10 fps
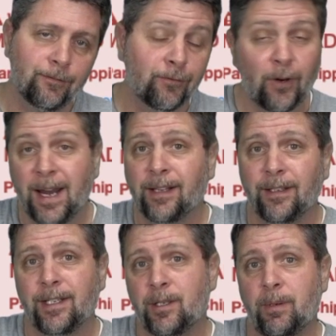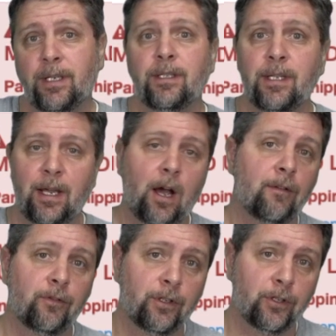frankly, is because they
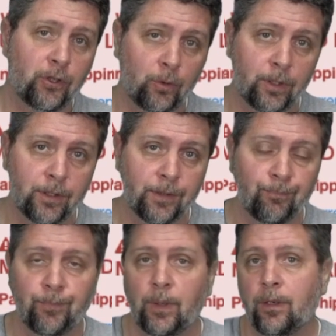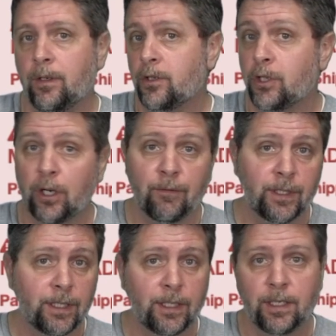offer insurance.
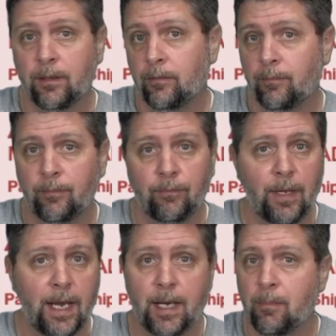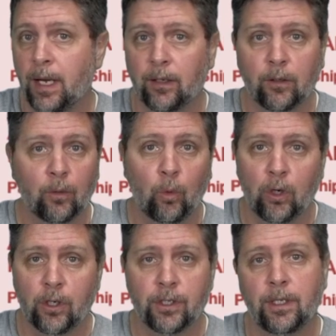Service isn't any better or
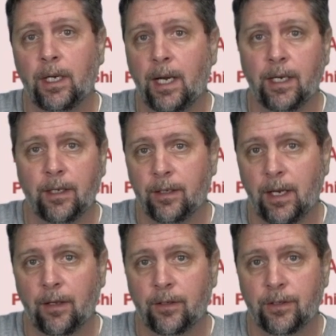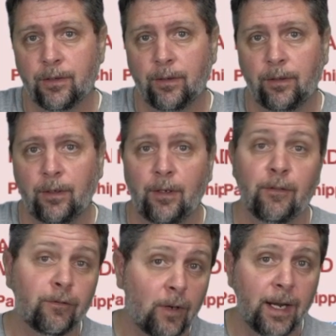worse than any of the others.
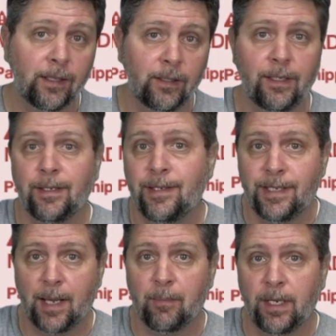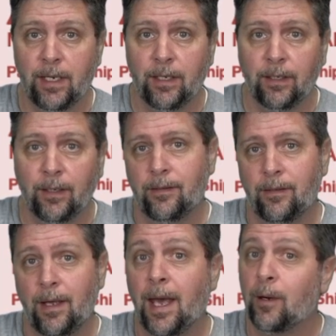Frankly, Debbie
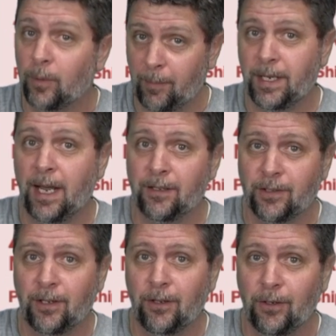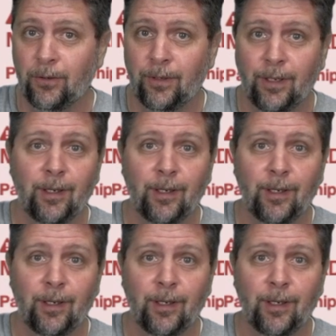at Reptiles to You